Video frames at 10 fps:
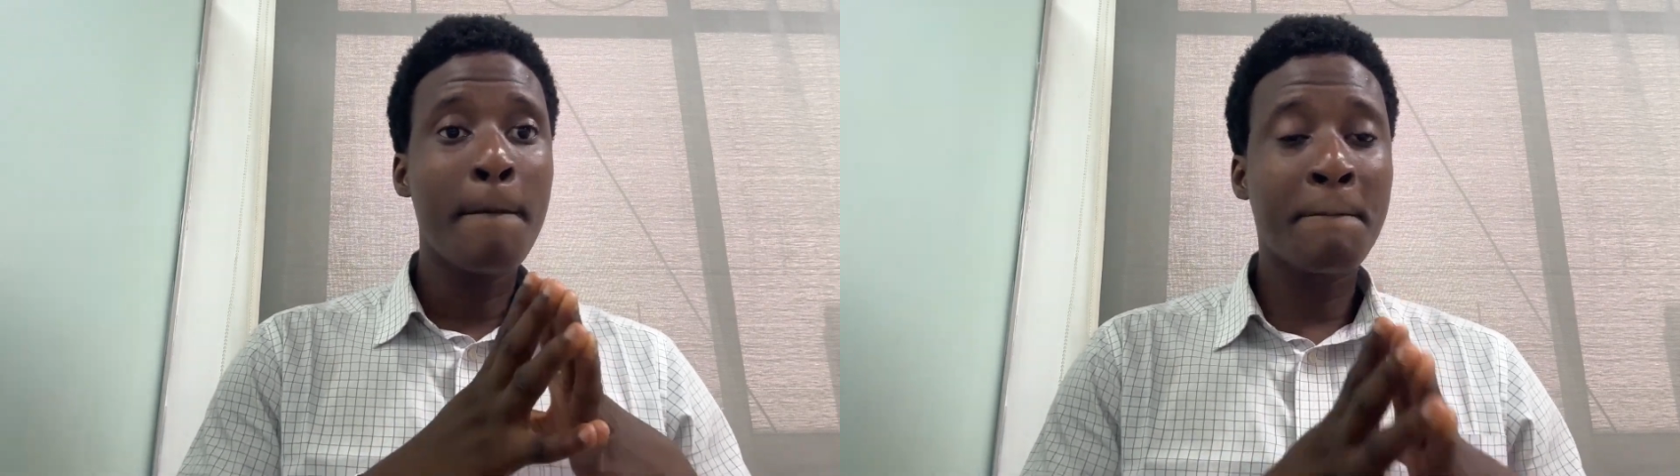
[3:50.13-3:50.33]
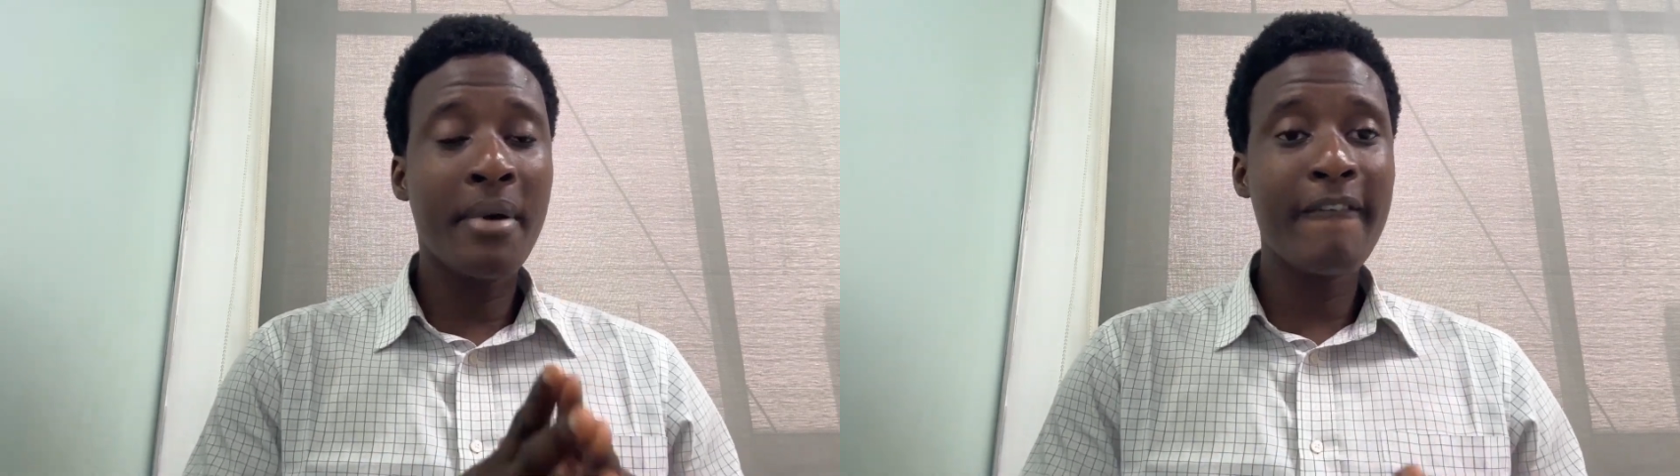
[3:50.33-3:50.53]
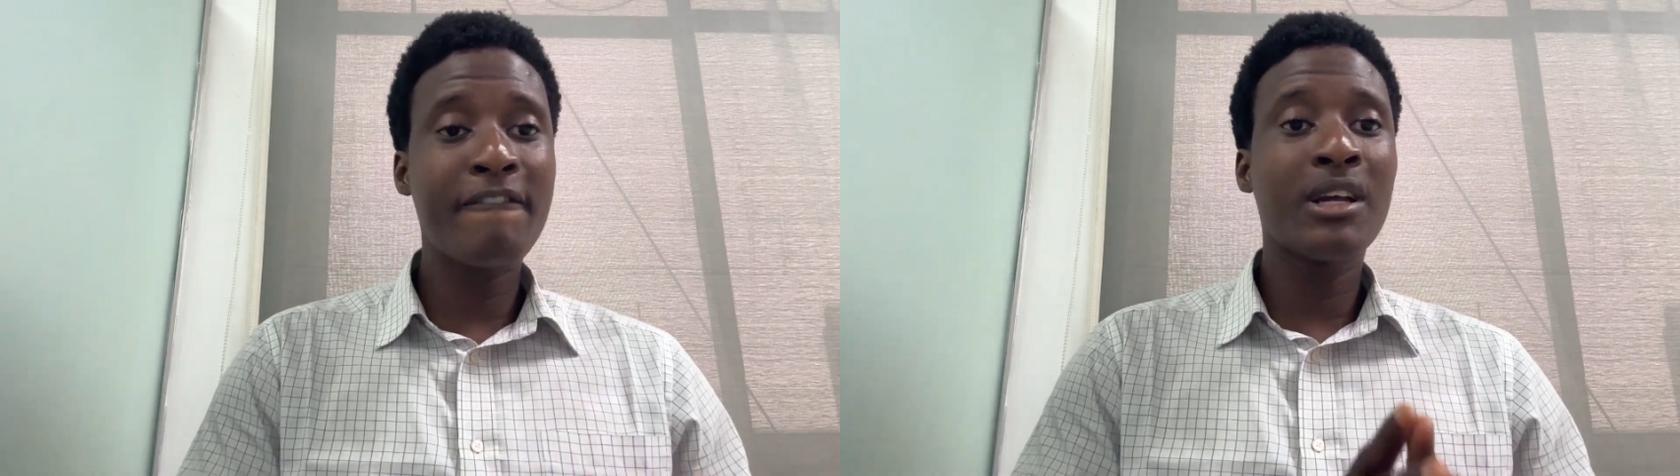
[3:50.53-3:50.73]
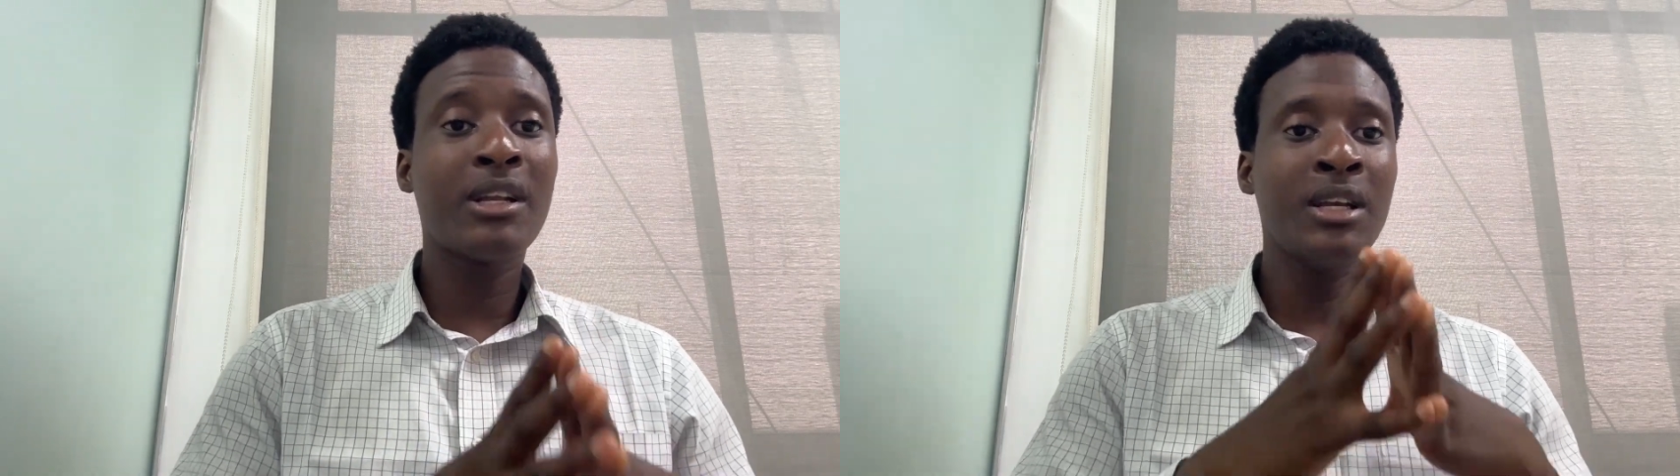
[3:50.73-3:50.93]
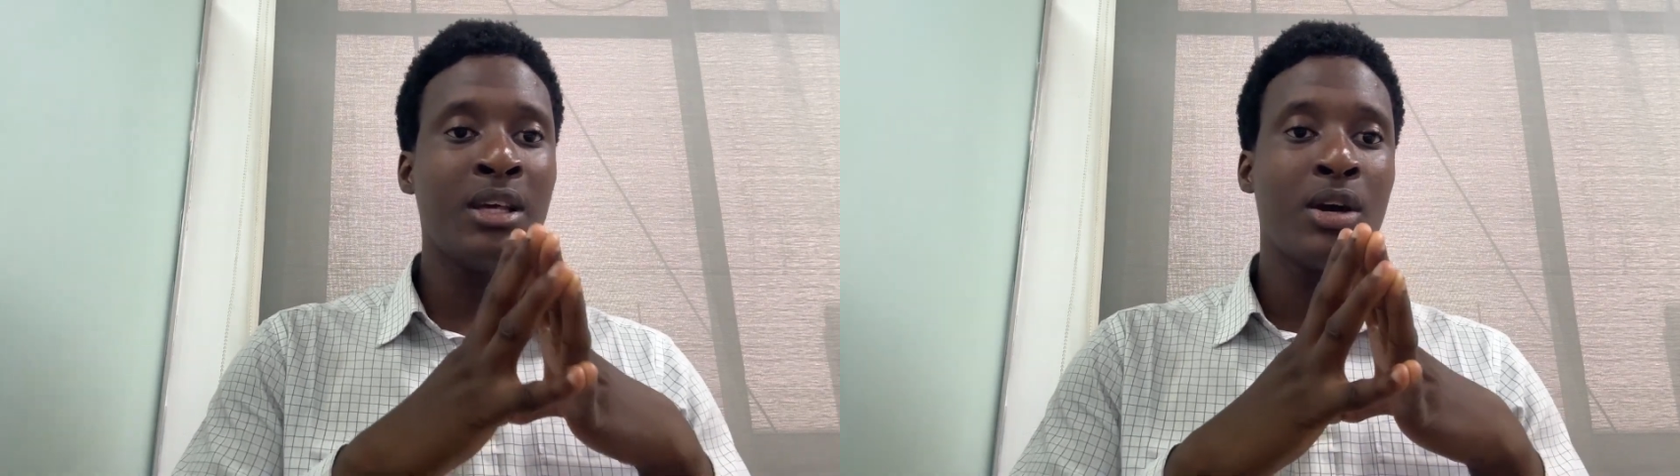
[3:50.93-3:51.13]

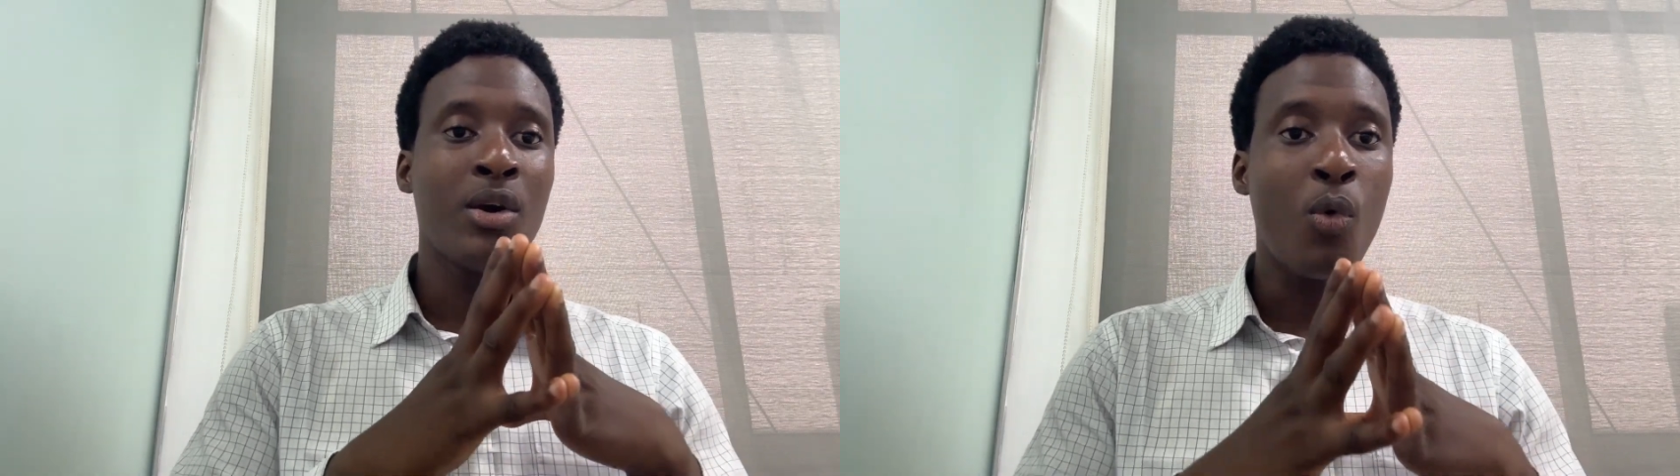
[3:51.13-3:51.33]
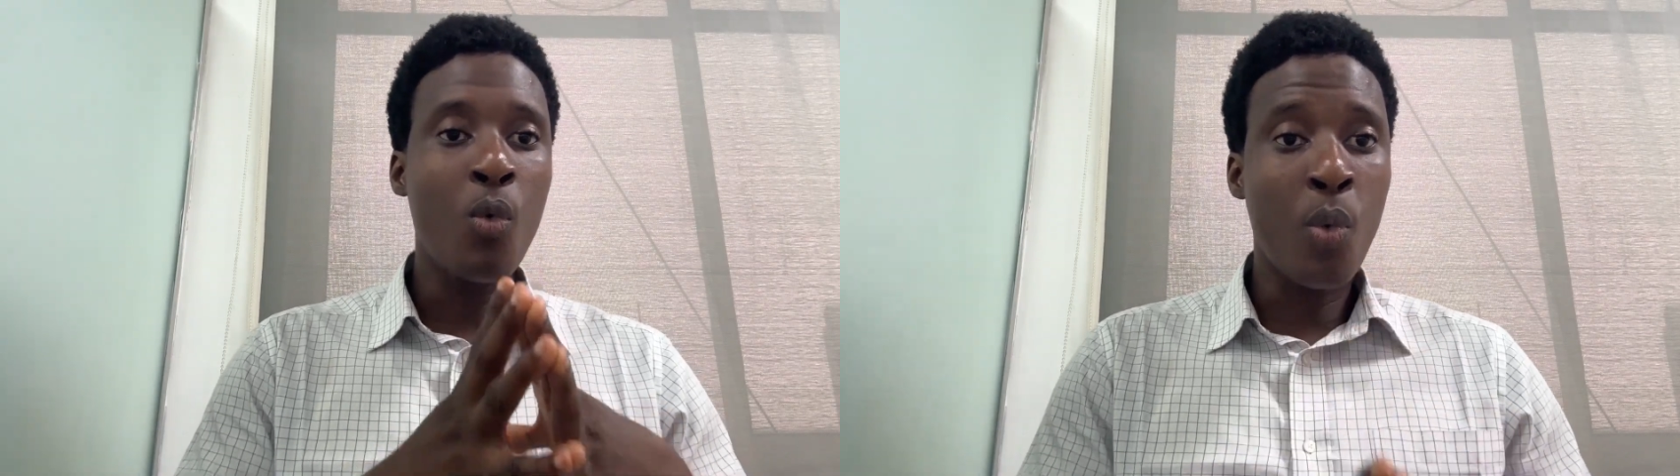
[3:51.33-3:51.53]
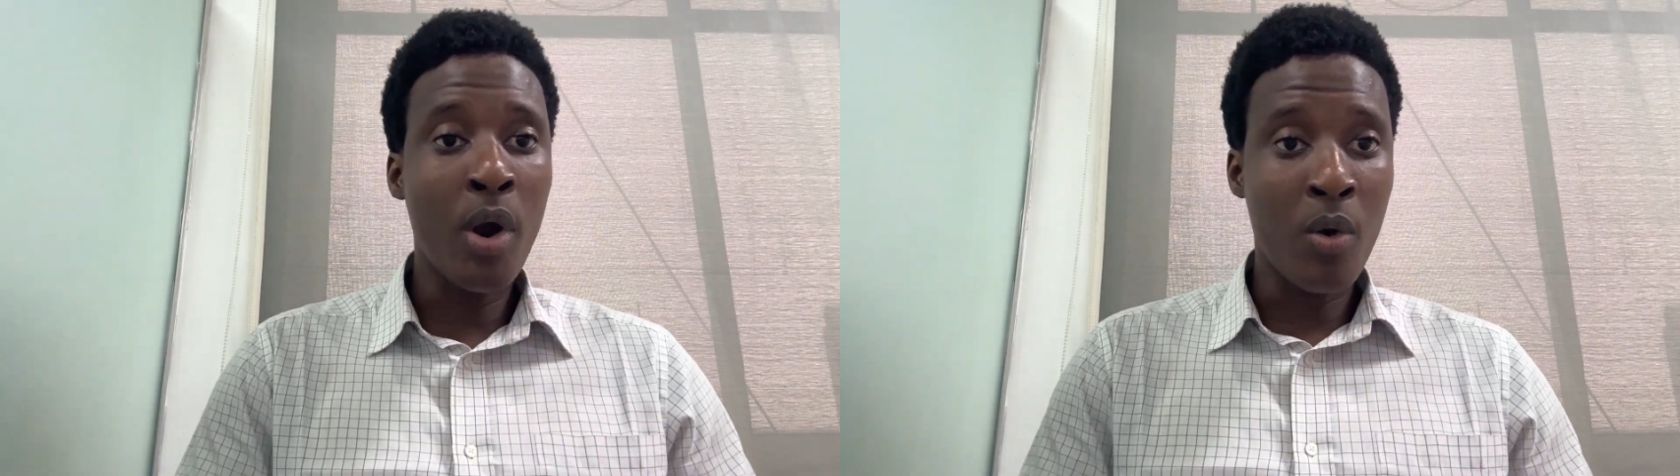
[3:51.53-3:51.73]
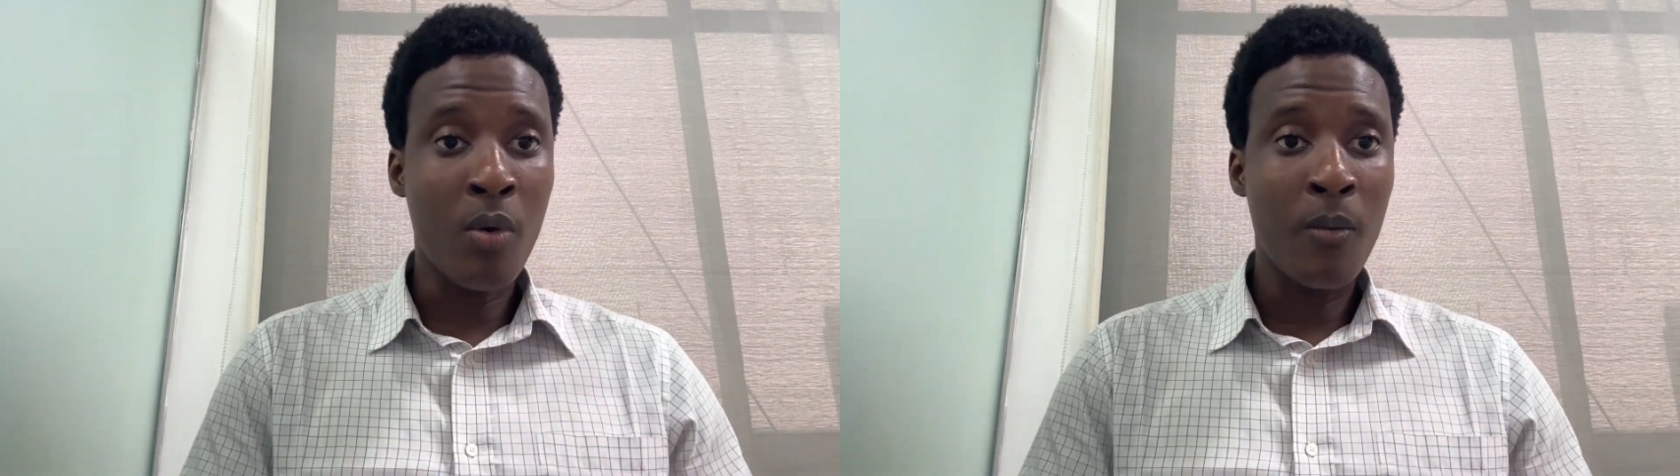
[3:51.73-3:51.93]
perfectly well.